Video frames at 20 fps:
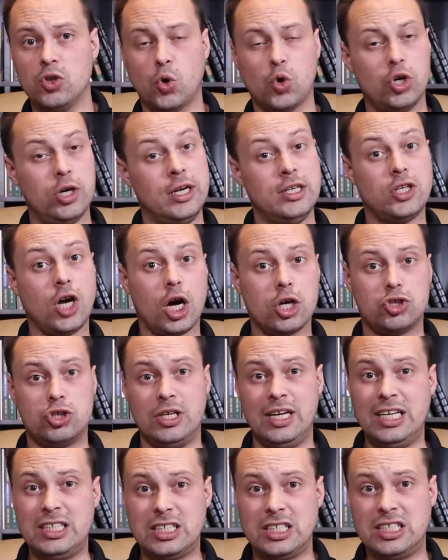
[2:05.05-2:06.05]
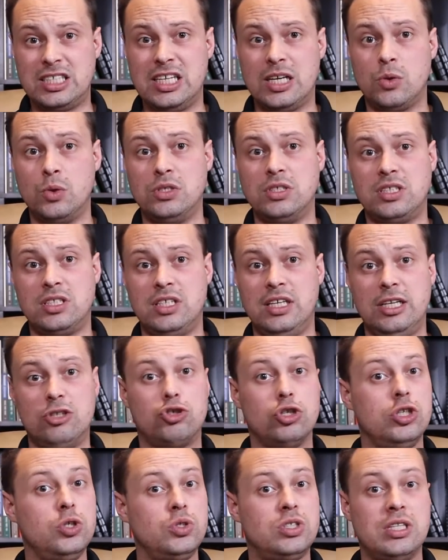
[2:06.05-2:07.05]
or an indoctrination sequence,
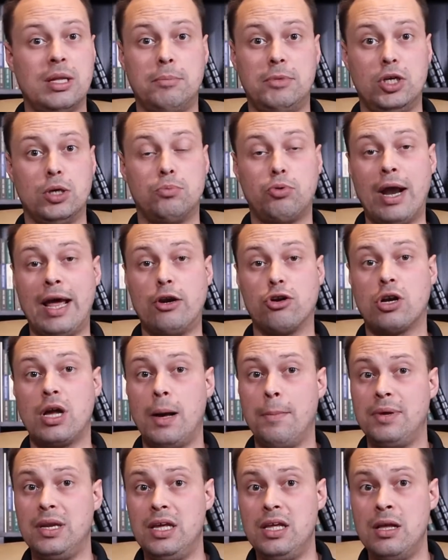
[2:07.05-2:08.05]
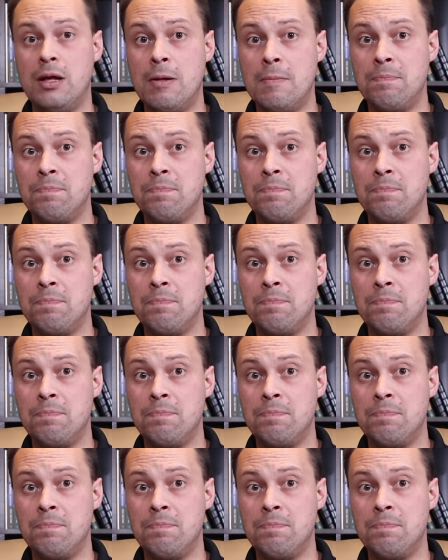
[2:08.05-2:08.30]
introducing them to your brand or company.